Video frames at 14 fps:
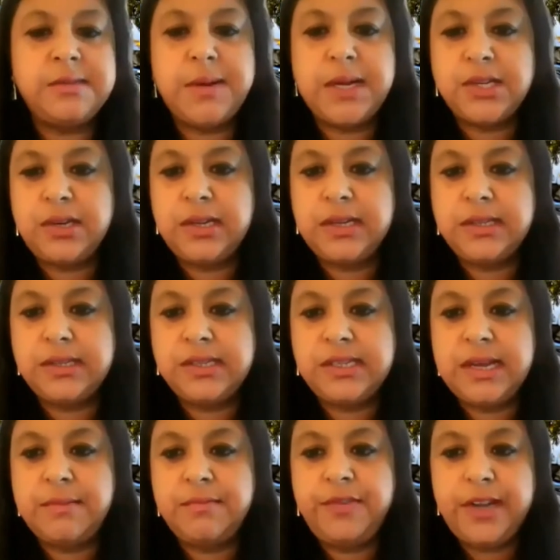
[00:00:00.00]
especially in the
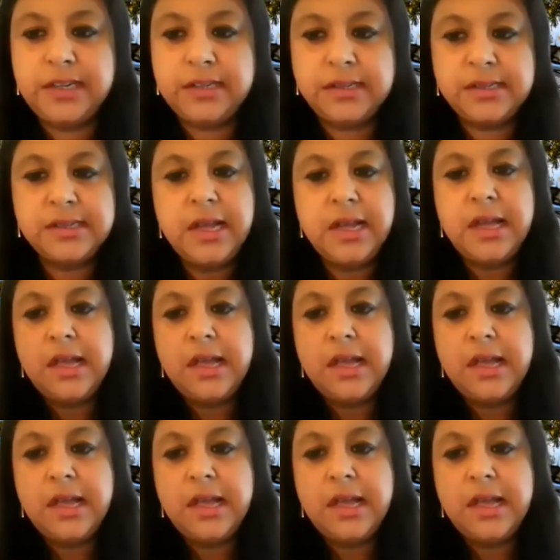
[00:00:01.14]
STEM fields.